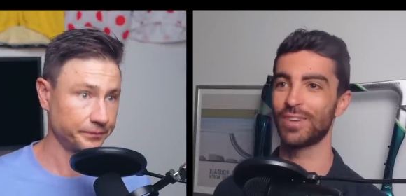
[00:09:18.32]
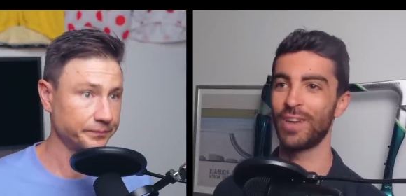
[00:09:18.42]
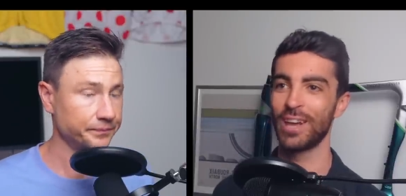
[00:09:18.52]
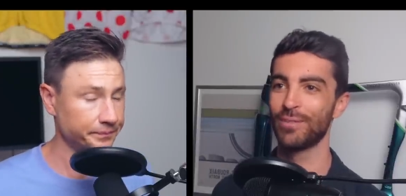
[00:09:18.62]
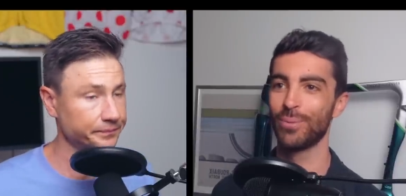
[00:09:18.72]

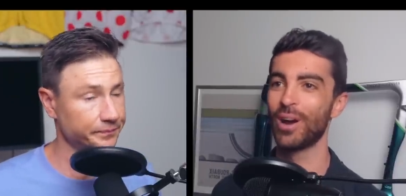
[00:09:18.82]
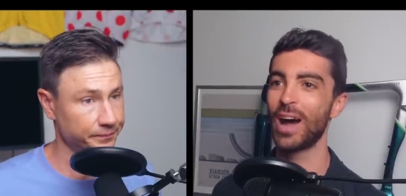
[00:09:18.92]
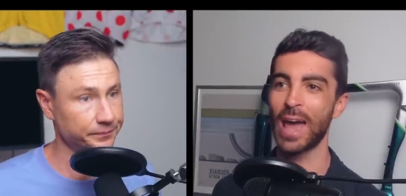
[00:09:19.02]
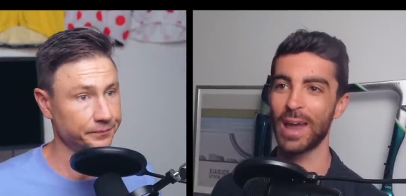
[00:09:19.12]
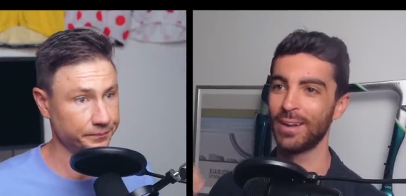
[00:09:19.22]
Speaker 1: ahead of what I
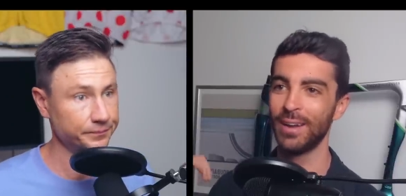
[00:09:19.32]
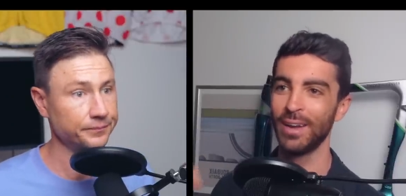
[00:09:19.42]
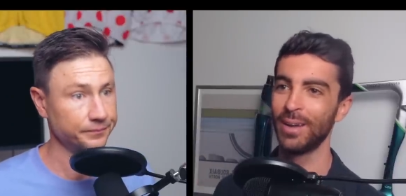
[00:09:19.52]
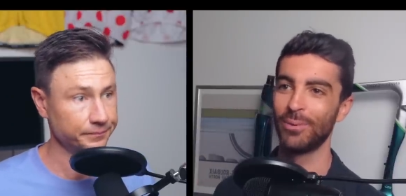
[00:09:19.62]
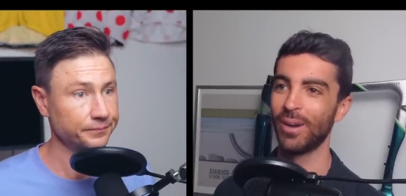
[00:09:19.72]
had
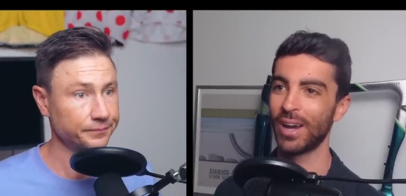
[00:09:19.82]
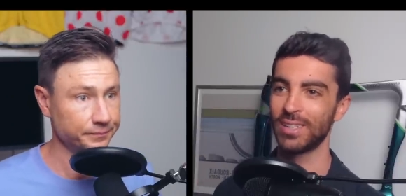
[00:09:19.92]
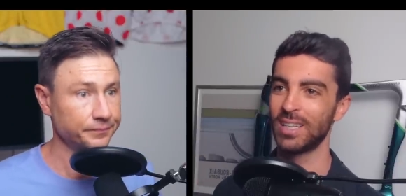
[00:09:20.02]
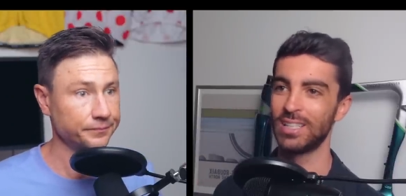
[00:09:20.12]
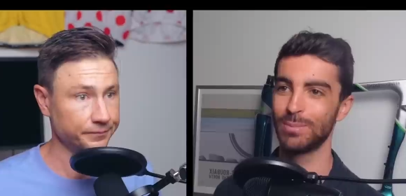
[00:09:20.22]
when I had a
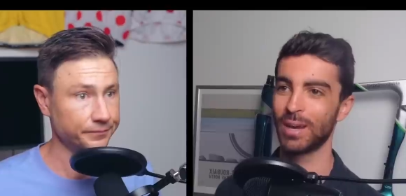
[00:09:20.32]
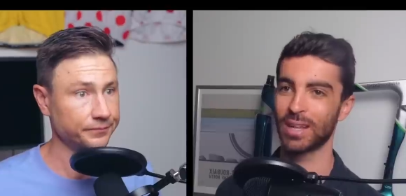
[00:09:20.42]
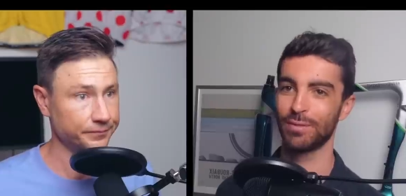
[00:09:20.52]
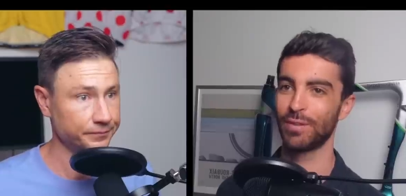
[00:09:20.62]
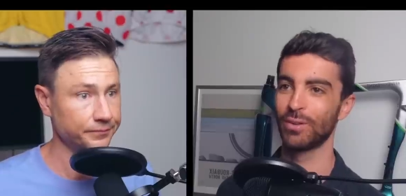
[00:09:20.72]
TT bike
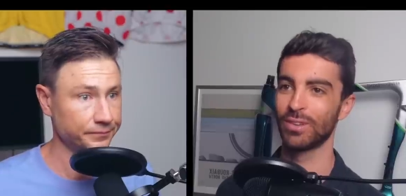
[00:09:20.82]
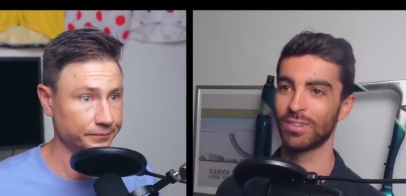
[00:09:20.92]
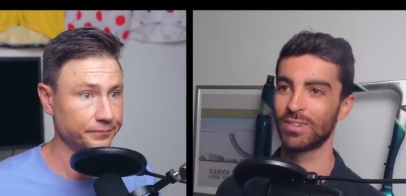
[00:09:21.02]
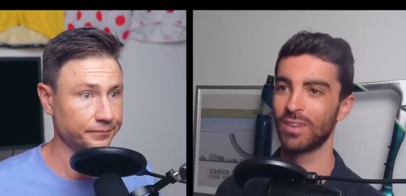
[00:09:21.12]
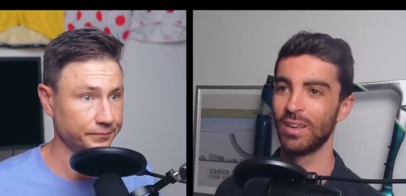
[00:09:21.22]
at
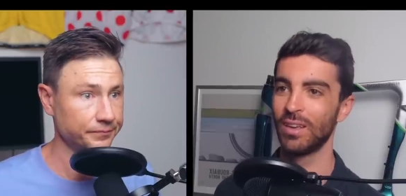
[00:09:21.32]
Focus.